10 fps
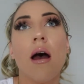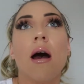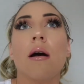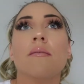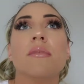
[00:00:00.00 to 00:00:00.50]

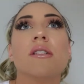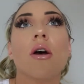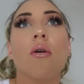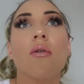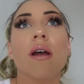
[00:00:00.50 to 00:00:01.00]
um,
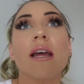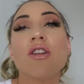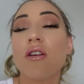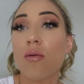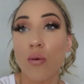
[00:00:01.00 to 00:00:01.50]
so
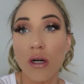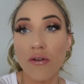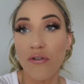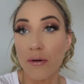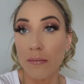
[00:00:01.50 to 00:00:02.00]
it's just worked
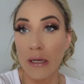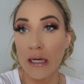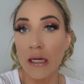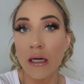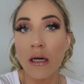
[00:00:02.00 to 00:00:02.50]
for
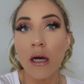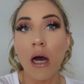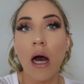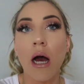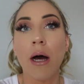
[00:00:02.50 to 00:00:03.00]
me
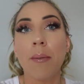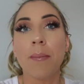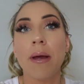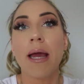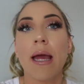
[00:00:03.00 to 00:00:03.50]
um,